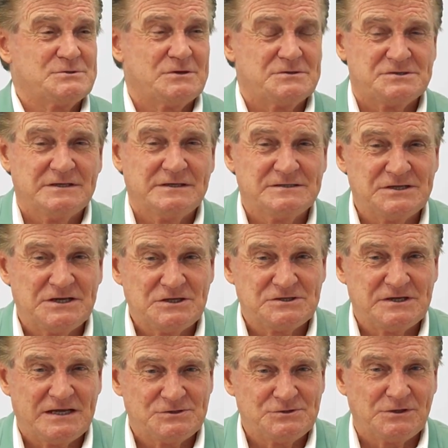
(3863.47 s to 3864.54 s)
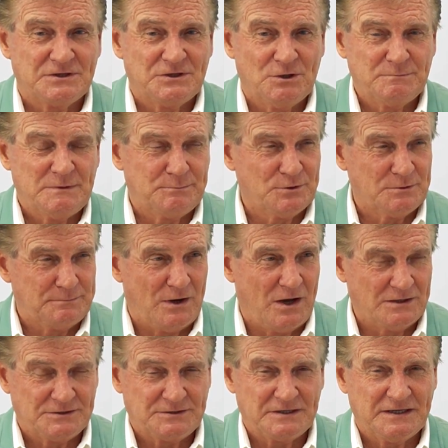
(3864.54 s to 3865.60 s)
so I said, "Is any chance you could help me put a
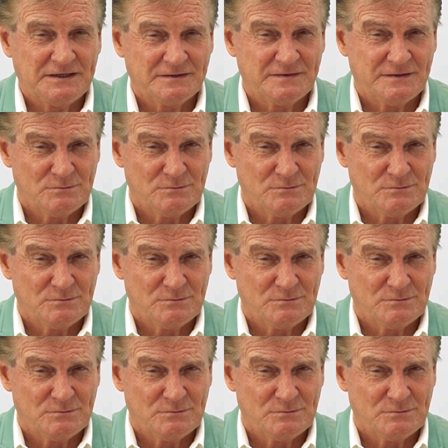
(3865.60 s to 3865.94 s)
pilot together?"